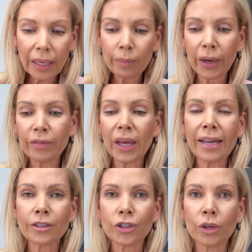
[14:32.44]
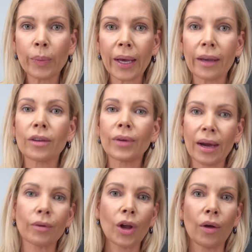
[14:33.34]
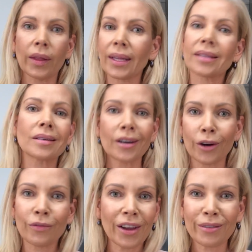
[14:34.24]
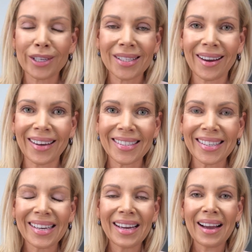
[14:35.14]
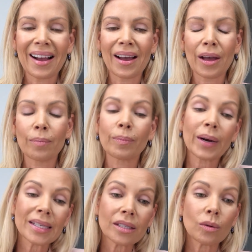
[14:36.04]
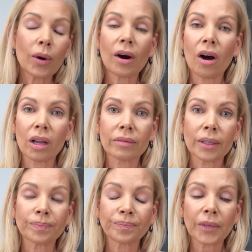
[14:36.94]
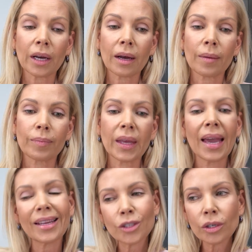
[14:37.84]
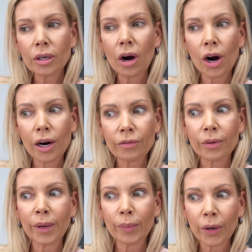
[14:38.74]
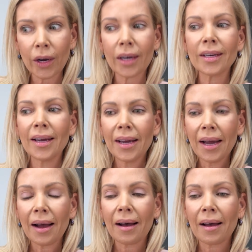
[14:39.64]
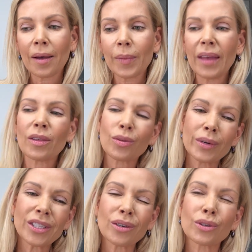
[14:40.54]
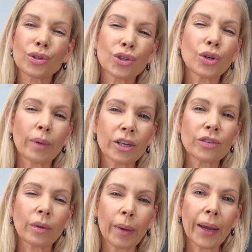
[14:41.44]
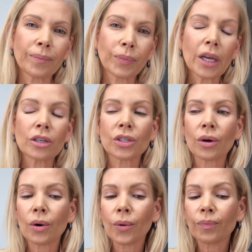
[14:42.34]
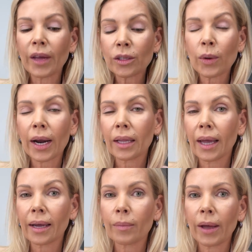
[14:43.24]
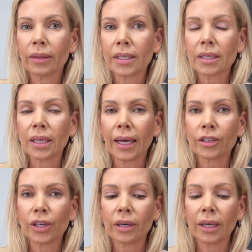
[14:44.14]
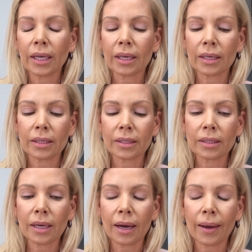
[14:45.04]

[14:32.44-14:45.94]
But if the 8s are too big, you now know that that's not your favorite size. But I still wear all of them. The 8s are hard for me to put on, and the 3s don't do too much for me. So that's what I like about this collection is